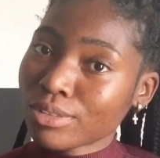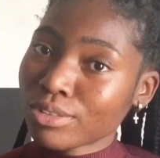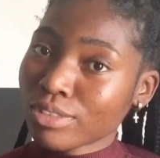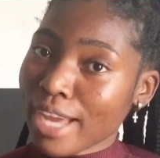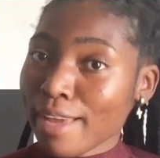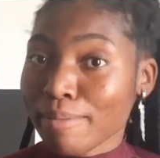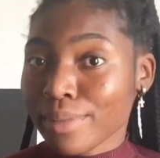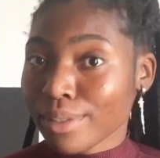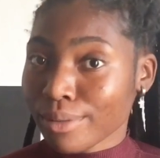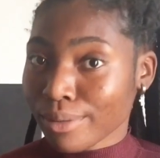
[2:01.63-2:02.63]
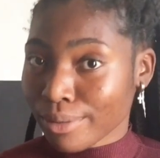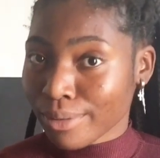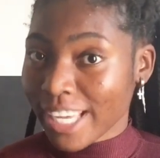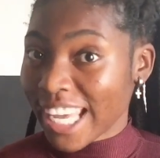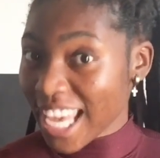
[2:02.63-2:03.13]
to try me,
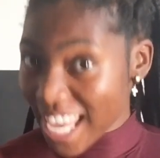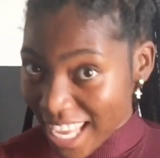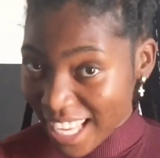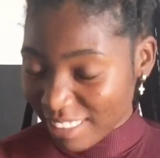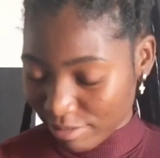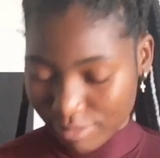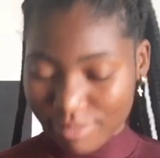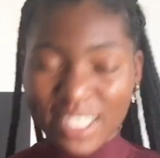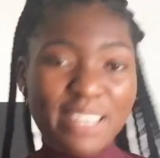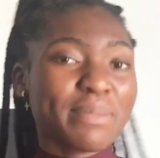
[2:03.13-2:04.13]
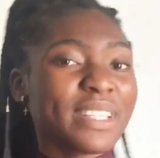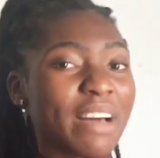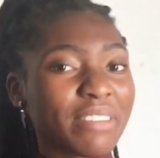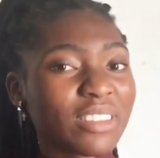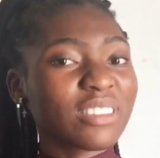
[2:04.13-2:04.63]
eh? Me
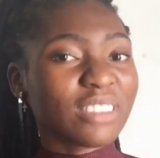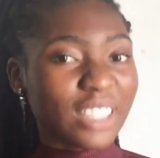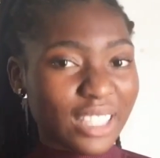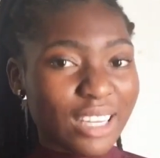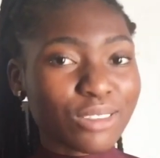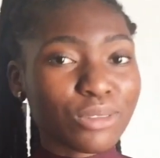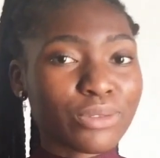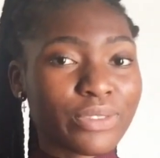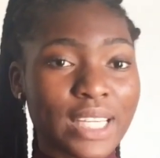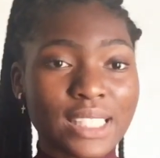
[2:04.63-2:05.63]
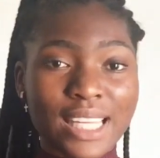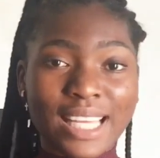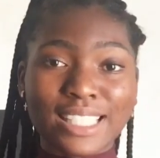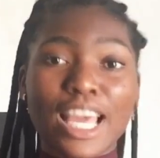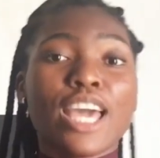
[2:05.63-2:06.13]
that I've gone to learn how to fight.
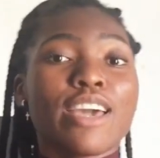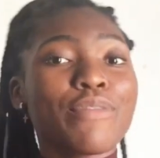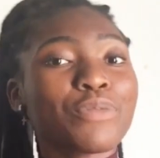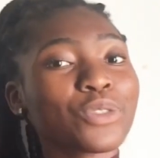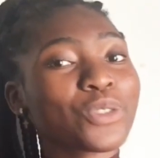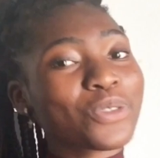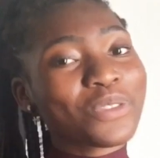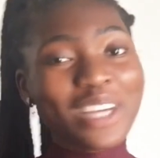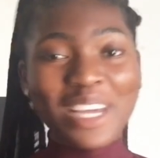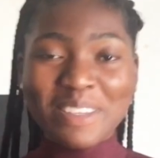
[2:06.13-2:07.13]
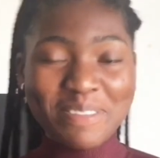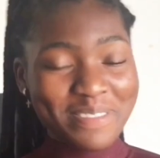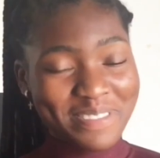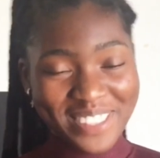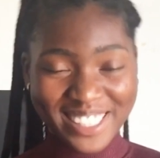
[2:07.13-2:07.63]
Like, if you try
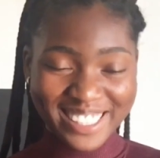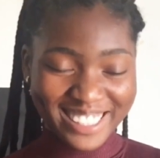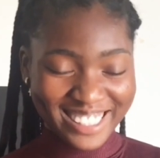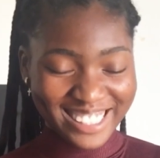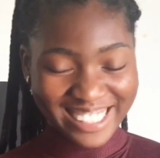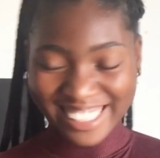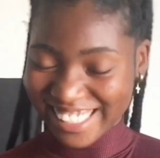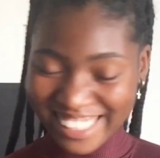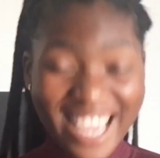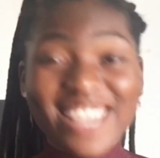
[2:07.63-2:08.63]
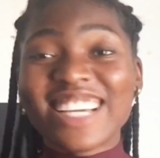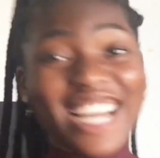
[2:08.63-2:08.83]
me, you